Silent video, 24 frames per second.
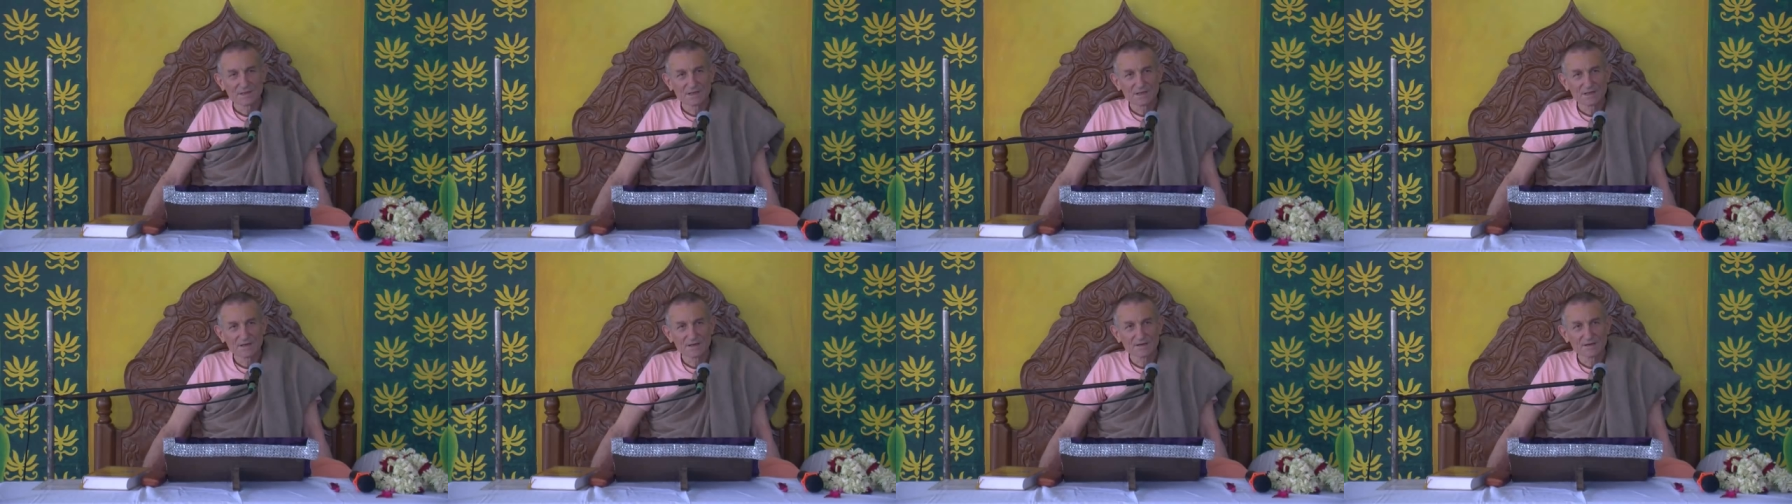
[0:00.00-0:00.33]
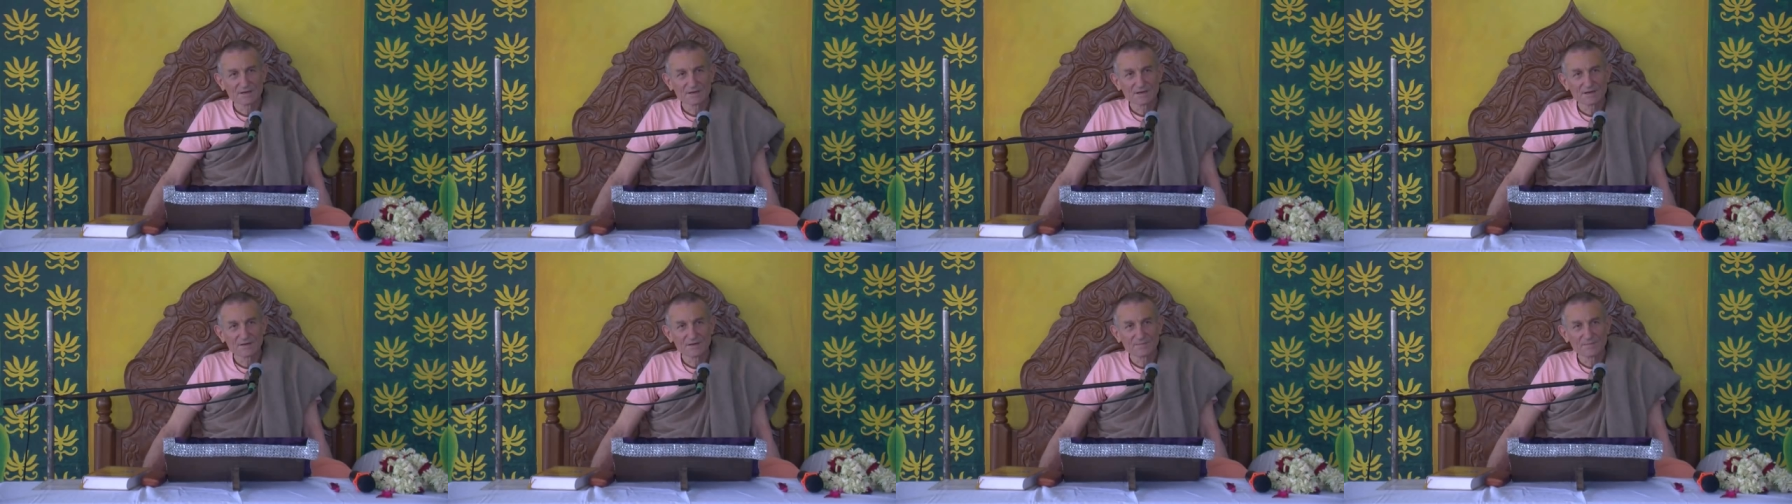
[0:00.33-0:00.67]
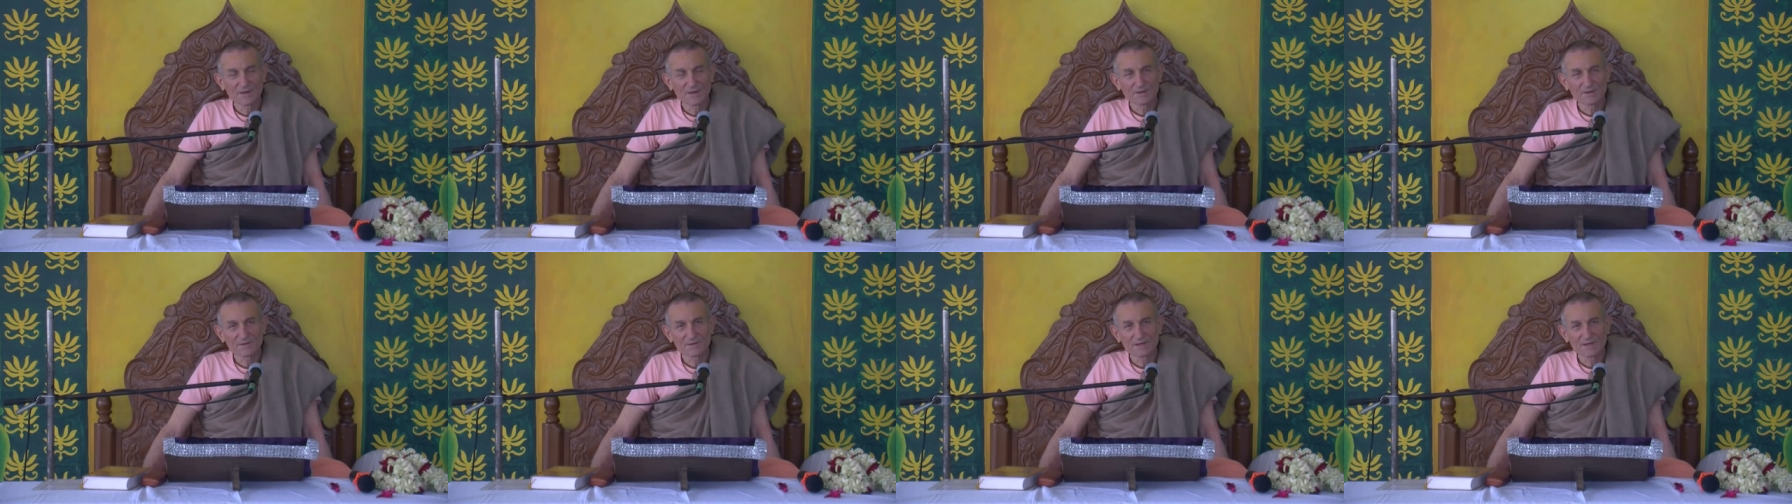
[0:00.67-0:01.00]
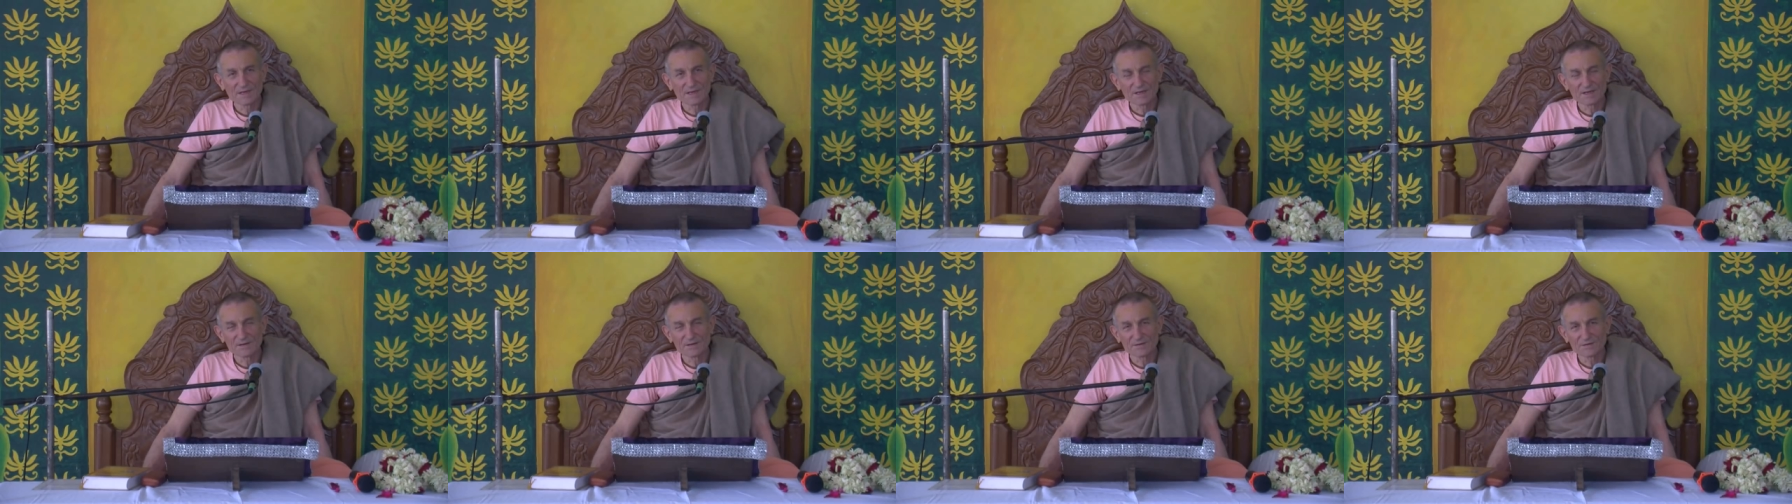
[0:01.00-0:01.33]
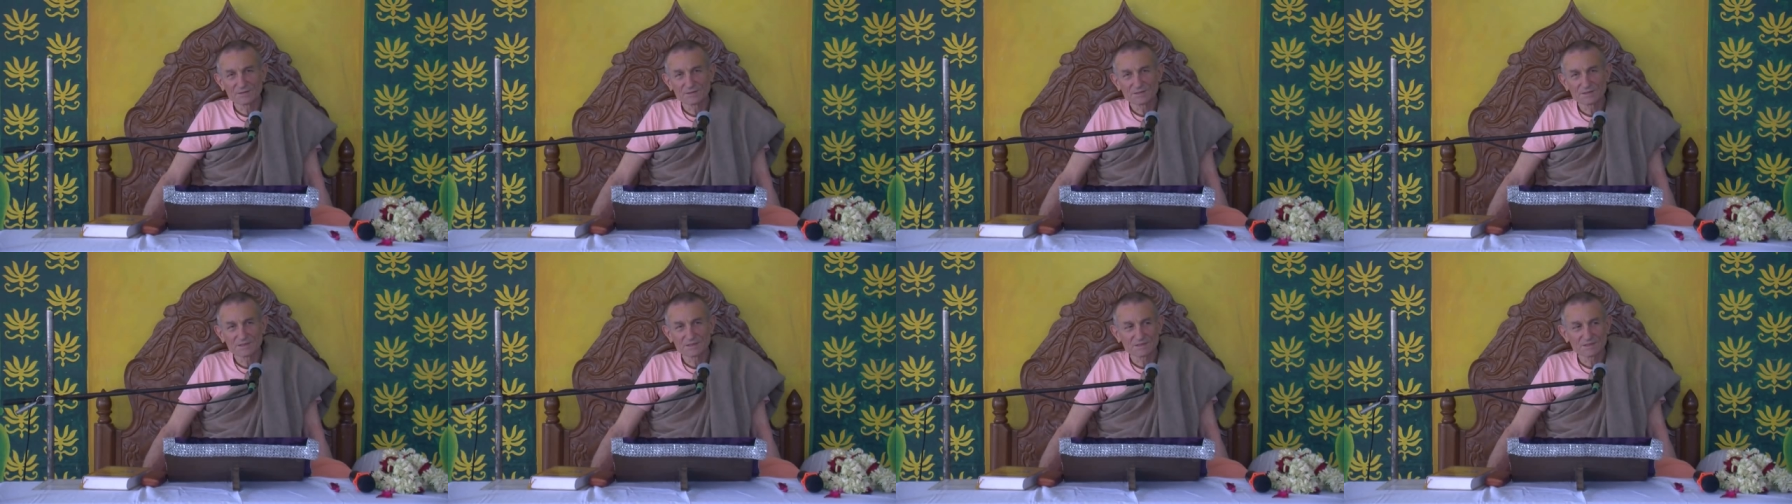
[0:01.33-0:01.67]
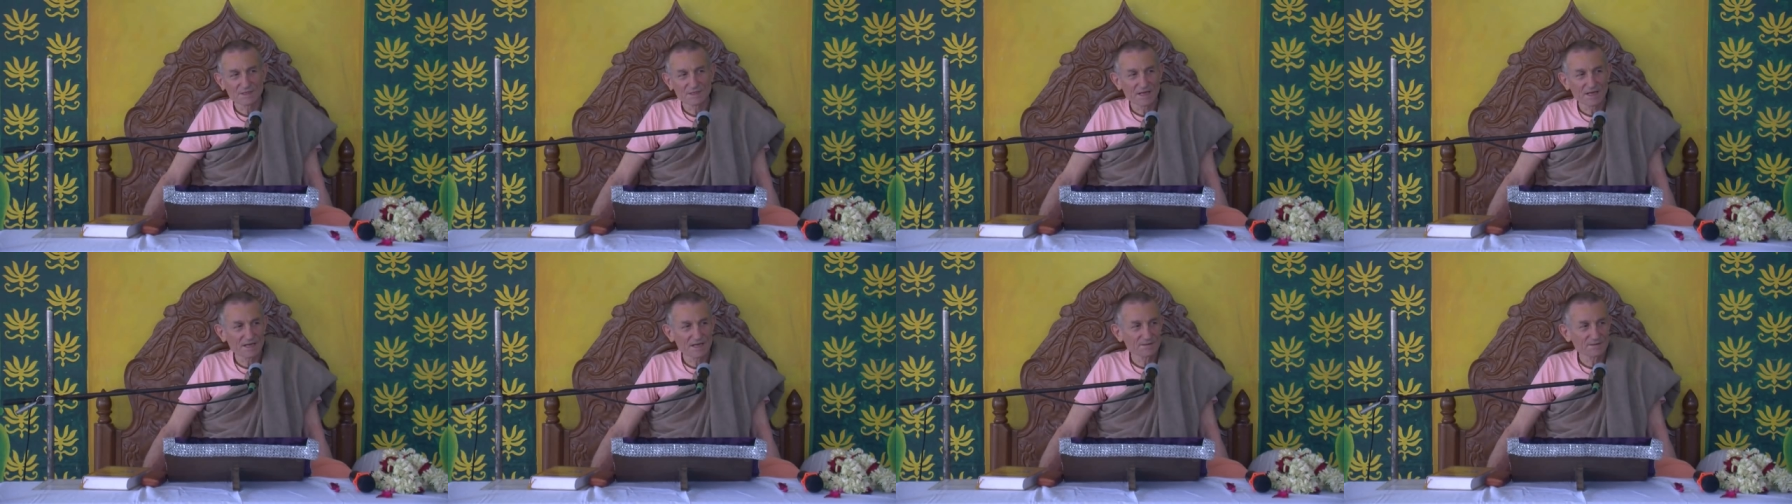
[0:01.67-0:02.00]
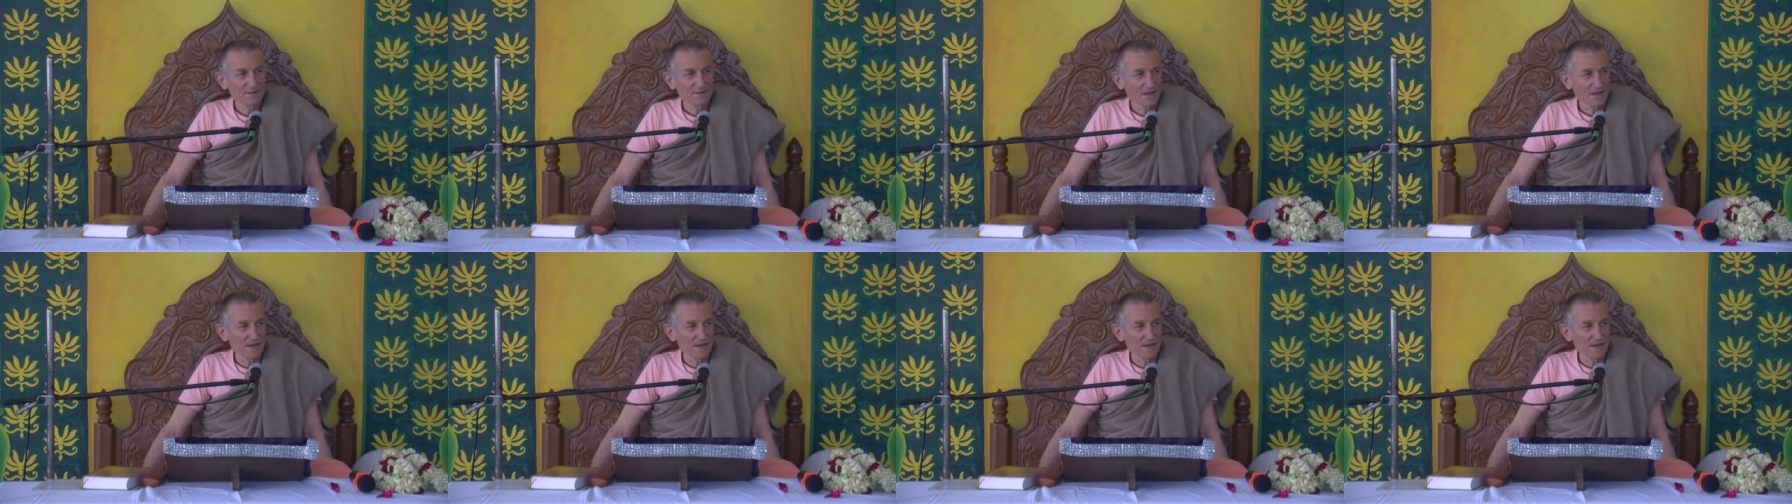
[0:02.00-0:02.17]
uh, of Bhagavad Gita, Krishna says, I,